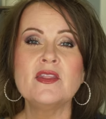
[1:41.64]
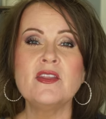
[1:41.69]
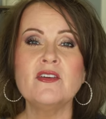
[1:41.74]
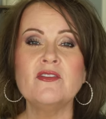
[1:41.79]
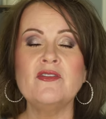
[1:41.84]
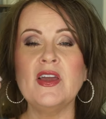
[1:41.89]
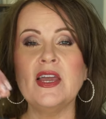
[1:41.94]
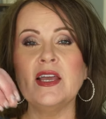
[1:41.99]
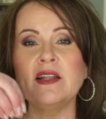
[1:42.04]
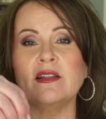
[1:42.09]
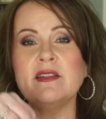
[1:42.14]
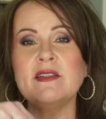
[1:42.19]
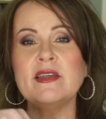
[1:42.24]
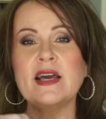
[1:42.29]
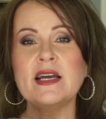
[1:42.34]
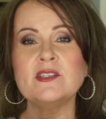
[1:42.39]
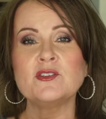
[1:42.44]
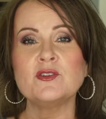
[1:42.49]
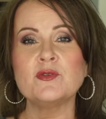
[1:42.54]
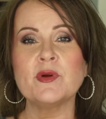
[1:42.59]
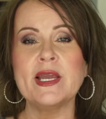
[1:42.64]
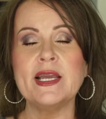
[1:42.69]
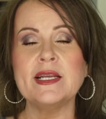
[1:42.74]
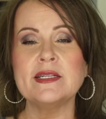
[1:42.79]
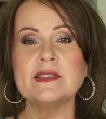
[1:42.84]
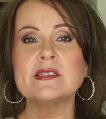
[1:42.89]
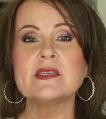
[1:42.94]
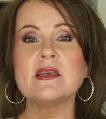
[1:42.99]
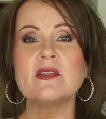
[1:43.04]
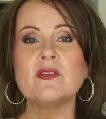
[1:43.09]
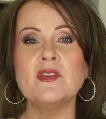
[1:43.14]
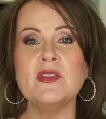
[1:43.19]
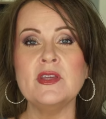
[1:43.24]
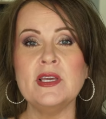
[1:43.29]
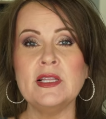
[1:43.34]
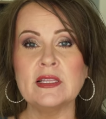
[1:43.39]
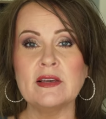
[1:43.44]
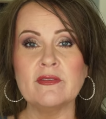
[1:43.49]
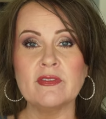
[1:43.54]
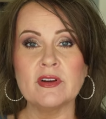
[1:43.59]
the vein that drains
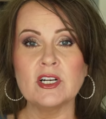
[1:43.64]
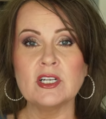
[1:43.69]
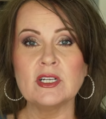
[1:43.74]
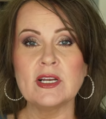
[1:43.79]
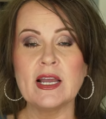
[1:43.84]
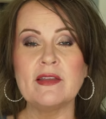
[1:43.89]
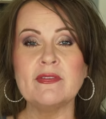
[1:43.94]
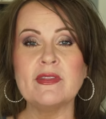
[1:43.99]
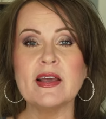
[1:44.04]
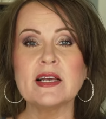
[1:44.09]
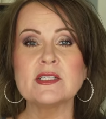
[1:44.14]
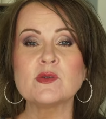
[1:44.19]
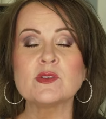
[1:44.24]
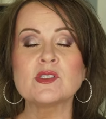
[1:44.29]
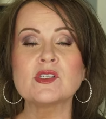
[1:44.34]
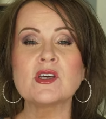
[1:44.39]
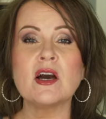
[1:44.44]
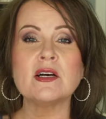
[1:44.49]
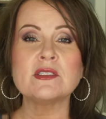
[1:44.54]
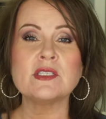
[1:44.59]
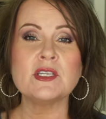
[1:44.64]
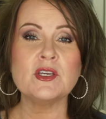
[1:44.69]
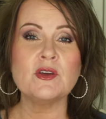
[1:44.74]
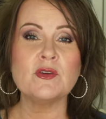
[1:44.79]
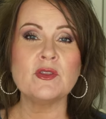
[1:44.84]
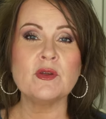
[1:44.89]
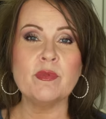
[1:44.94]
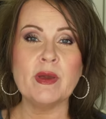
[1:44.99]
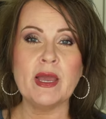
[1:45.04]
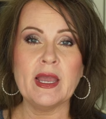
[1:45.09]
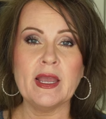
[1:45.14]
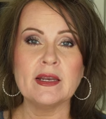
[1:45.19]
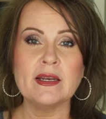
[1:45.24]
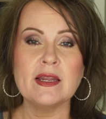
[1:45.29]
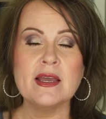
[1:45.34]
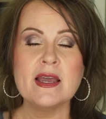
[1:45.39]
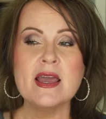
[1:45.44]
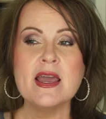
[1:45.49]
the liver, and that's what's causing you the pain.